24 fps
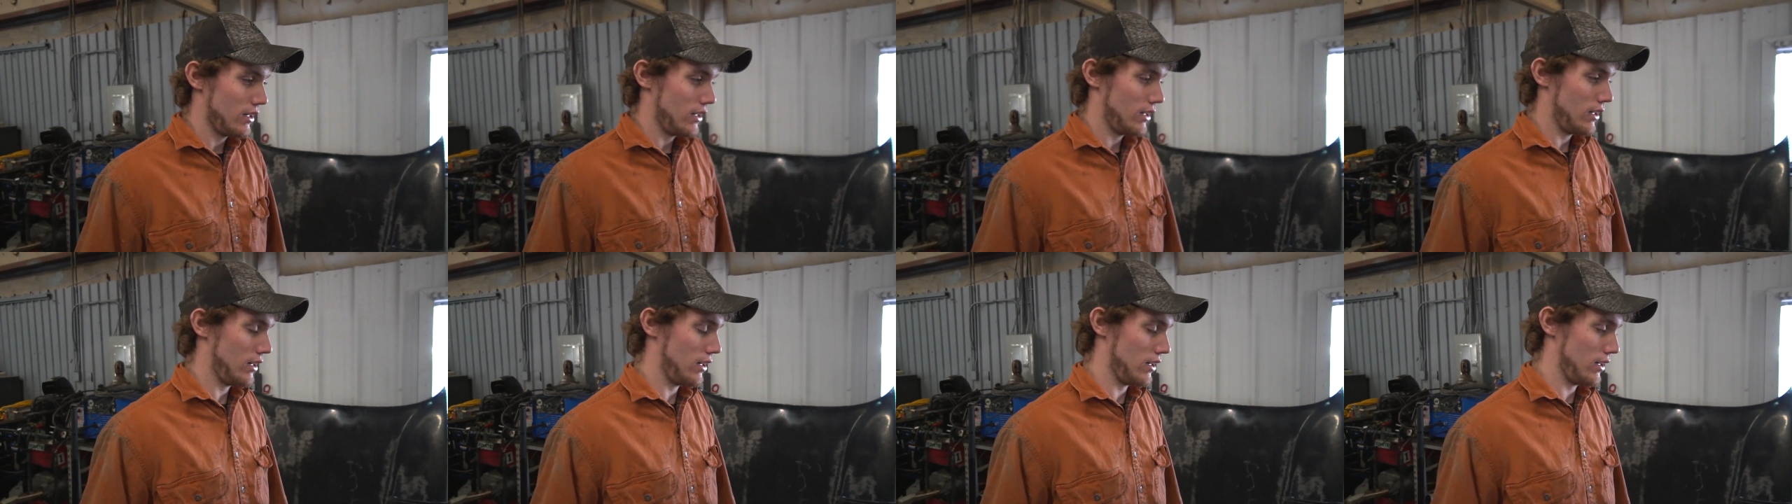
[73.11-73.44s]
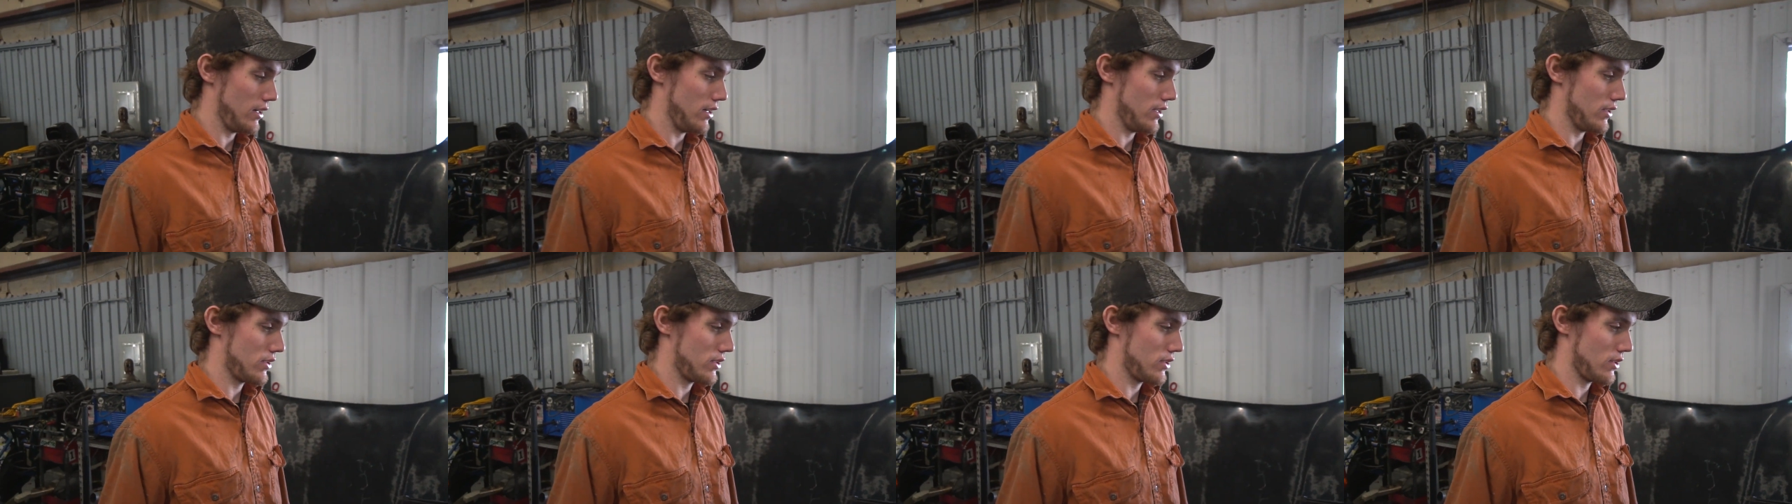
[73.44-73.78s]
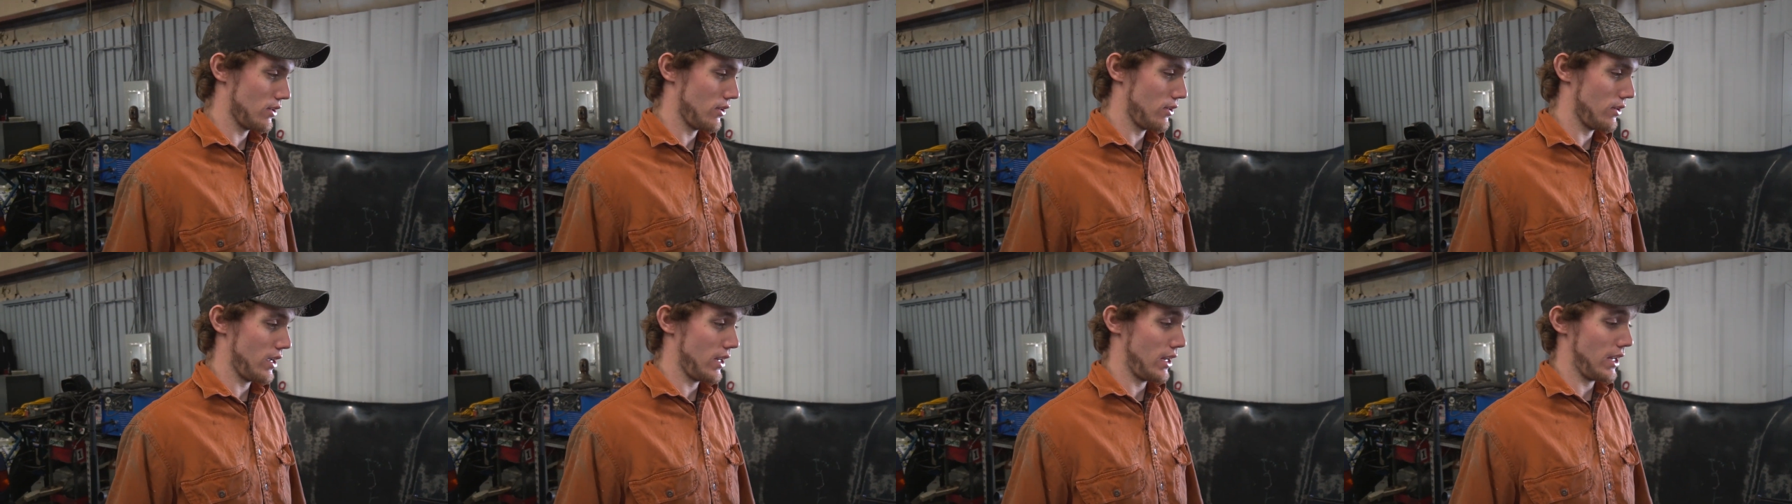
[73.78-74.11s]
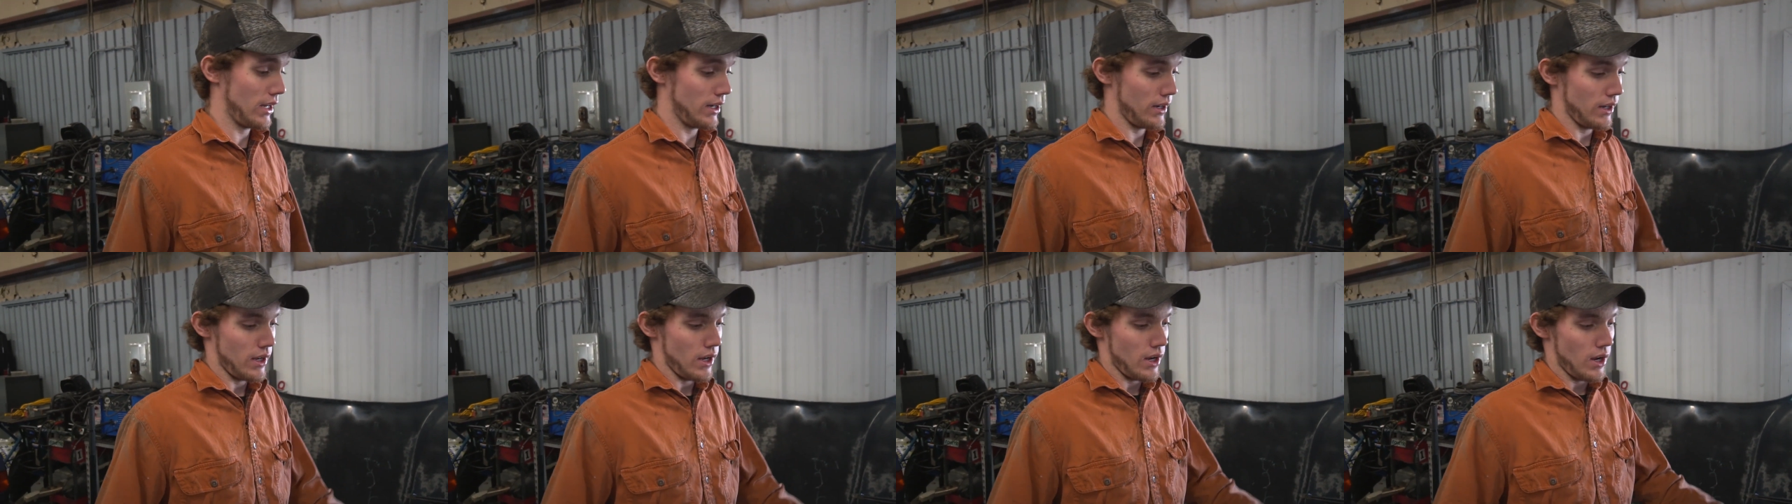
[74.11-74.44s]
And
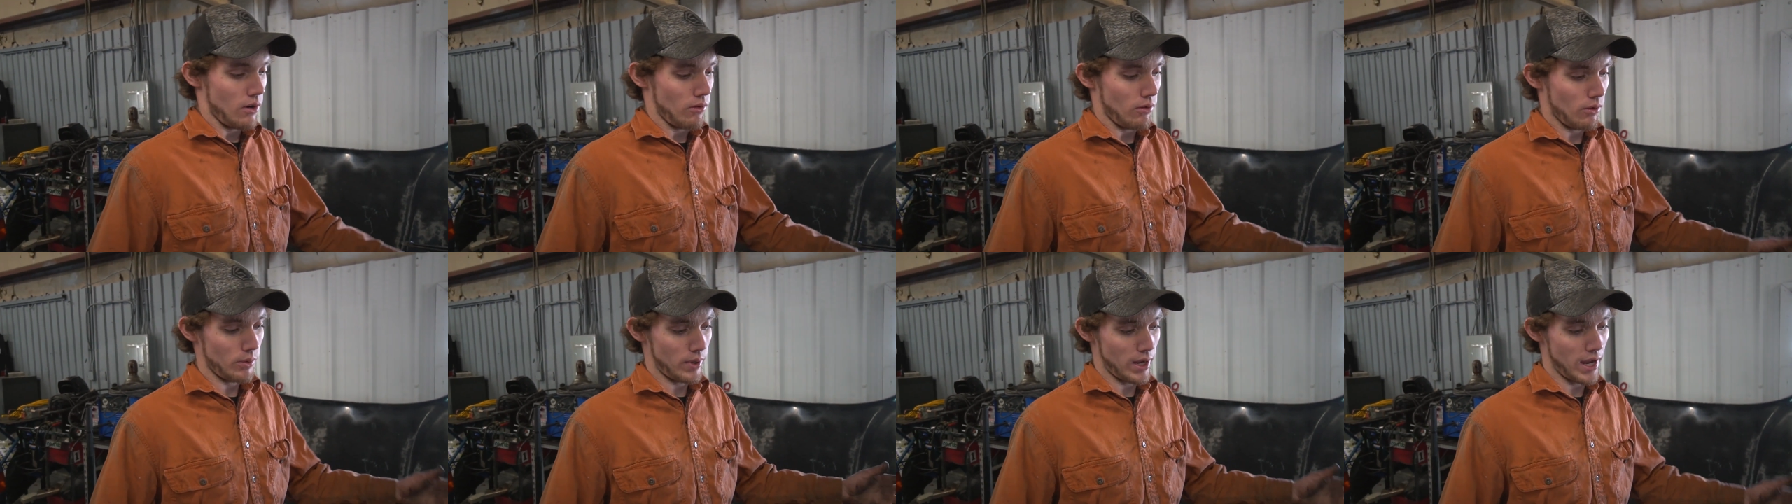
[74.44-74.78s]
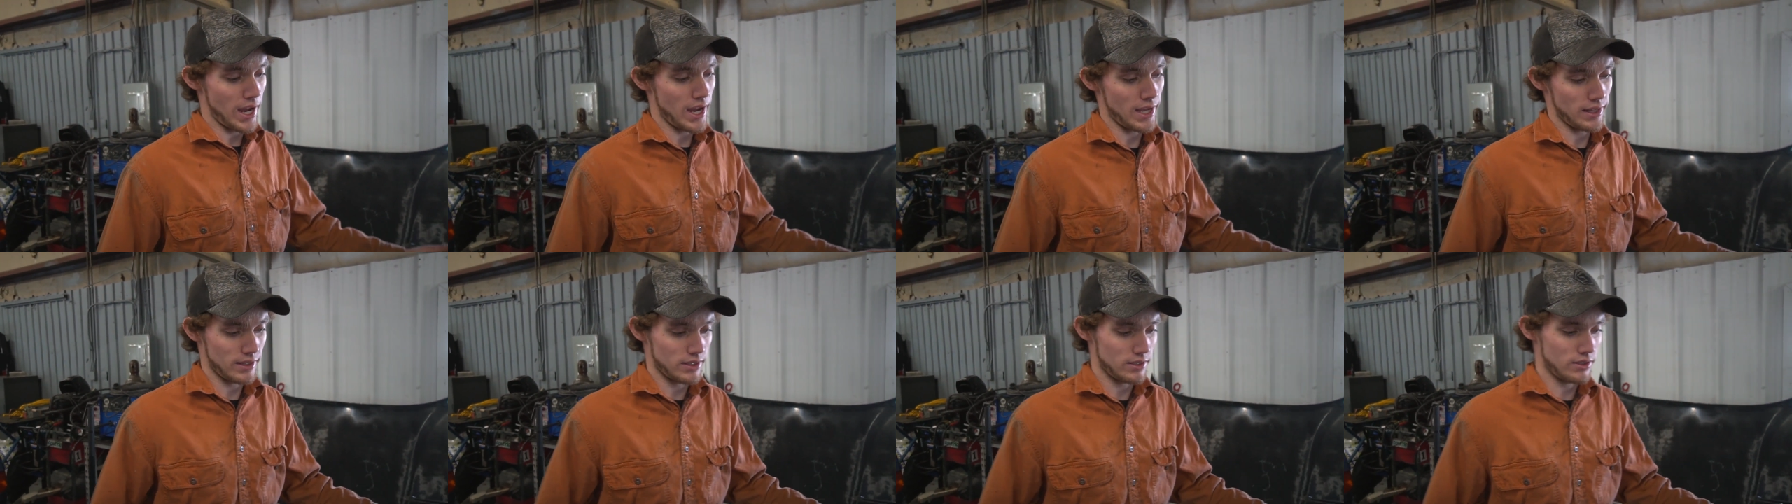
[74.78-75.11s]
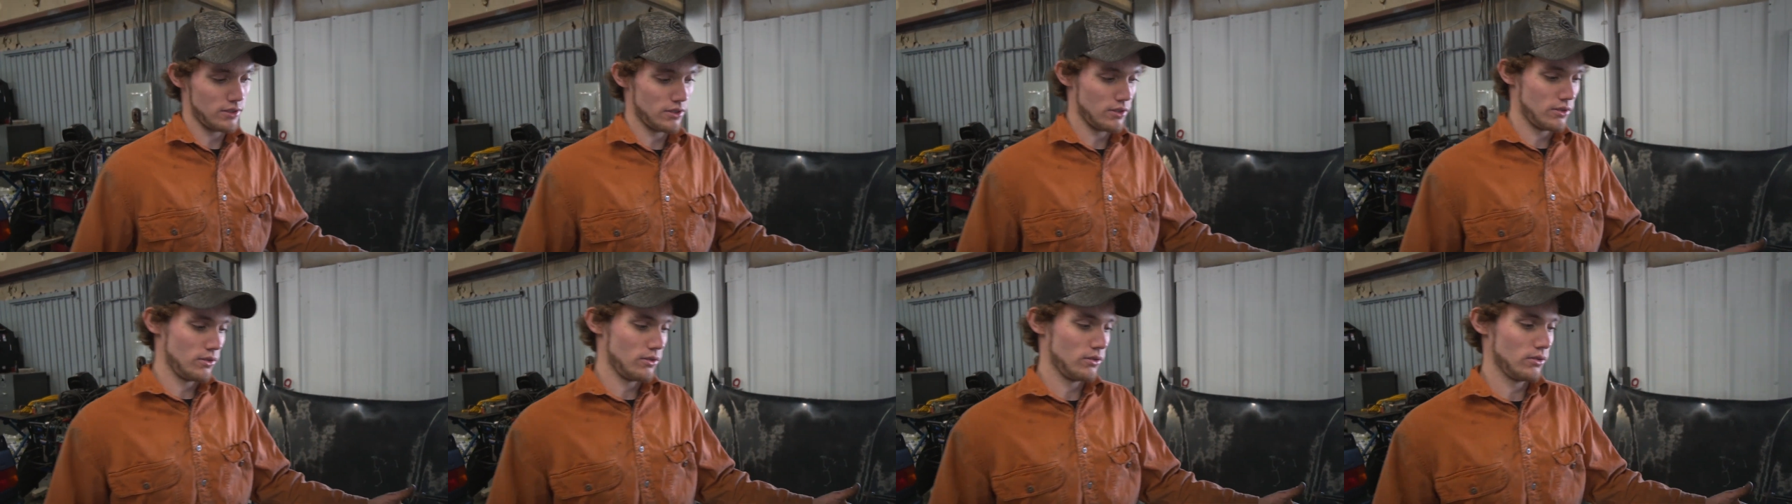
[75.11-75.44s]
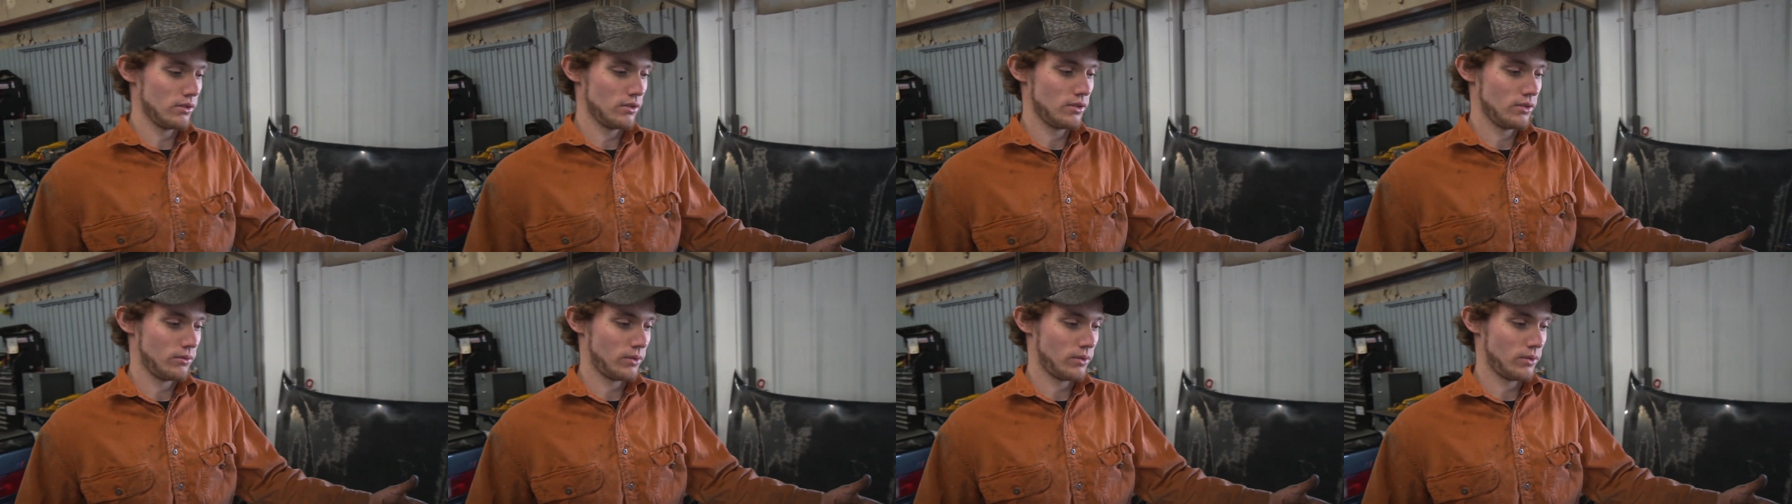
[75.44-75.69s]
then what we had to do